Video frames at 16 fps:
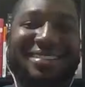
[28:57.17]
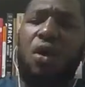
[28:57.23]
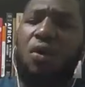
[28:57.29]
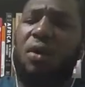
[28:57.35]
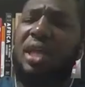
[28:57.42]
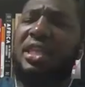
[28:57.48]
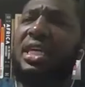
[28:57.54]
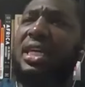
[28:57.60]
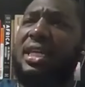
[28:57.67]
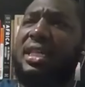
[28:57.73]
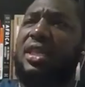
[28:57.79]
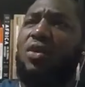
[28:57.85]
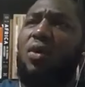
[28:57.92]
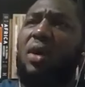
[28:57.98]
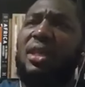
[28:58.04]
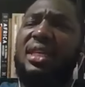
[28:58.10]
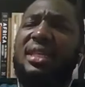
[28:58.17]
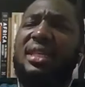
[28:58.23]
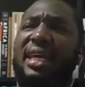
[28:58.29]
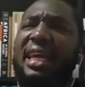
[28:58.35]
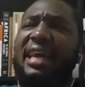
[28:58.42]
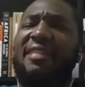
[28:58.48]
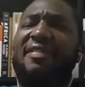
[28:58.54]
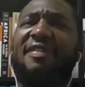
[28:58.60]
Well, I think the one thing
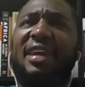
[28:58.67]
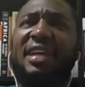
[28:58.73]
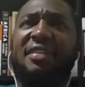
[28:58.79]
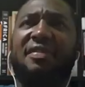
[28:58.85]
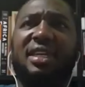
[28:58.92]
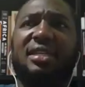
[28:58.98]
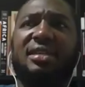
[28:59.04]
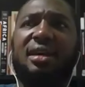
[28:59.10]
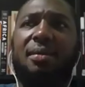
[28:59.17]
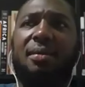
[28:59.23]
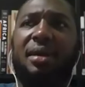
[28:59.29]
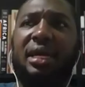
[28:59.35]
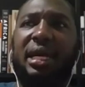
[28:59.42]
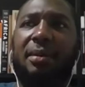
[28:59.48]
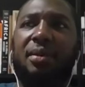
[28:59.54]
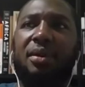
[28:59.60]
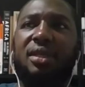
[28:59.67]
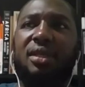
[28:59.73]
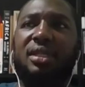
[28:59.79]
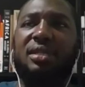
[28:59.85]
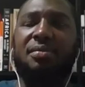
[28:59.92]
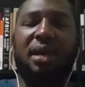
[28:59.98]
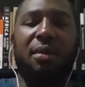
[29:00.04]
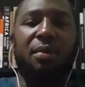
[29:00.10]
that I find very troubling about the
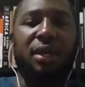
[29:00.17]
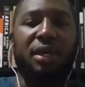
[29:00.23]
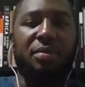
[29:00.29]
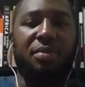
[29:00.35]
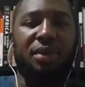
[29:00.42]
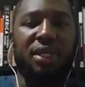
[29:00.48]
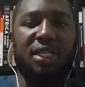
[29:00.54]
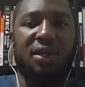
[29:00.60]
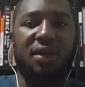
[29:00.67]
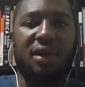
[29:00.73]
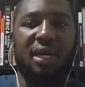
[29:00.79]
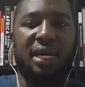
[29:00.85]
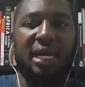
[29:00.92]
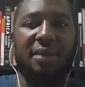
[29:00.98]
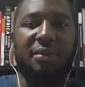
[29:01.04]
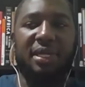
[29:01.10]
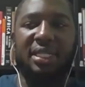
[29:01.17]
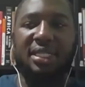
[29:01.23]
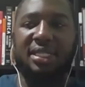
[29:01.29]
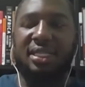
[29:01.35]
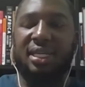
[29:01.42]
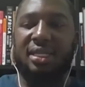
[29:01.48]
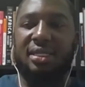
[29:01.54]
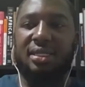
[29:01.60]
Zimbabwean political climate is
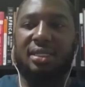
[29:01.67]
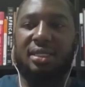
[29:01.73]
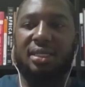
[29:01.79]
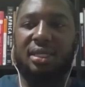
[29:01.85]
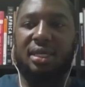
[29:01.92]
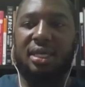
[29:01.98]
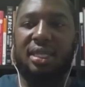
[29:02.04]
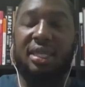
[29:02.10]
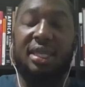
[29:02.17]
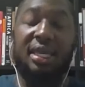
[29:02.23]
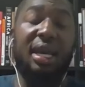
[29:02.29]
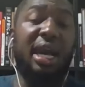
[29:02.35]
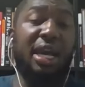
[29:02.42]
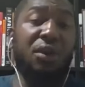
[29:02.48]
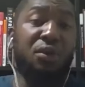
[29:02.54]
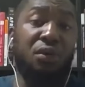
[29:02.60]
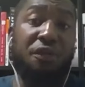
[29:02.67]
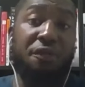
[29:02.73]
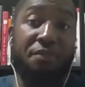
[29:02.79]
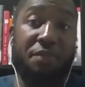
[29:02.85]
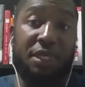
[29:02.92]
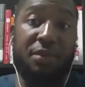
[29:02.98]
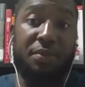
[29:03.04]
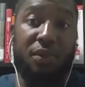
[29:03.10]
that there are a lot of
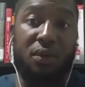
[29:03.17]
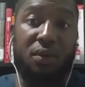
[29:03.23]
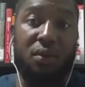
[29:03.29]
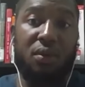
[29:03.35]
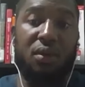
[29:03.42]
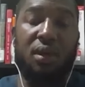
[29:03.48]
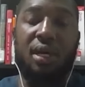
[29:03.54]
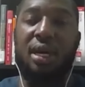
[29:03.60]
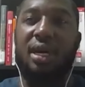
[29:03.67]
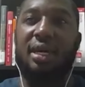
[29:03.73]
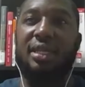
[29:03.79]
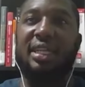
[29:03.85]
people that